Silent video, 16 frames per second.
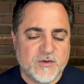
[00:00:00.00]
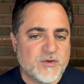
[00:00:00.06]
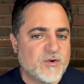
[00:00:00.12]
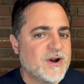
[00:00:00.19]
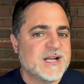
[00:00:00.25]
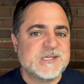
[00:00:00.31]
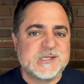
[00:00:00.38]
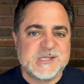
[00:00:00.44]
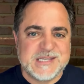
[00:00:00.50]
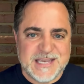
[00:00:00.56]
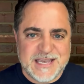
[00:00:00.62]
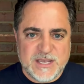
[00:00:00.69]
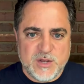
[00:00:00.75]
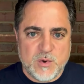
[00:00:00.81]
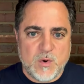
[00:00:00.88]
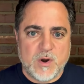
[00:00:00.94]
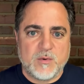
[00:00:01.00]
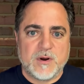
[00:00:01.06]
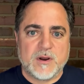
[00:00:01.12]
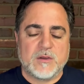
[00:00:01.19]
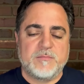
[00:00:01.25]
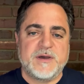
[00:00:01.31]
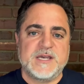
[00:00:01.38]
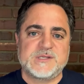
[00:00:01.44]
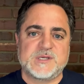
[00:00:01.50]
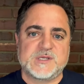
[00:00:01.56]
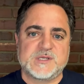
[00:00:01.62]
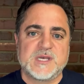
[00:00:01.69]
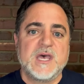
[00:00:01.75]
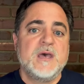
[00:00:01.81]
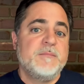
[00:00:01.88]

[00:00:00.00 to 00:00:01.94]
They're not seeing you on a regular basis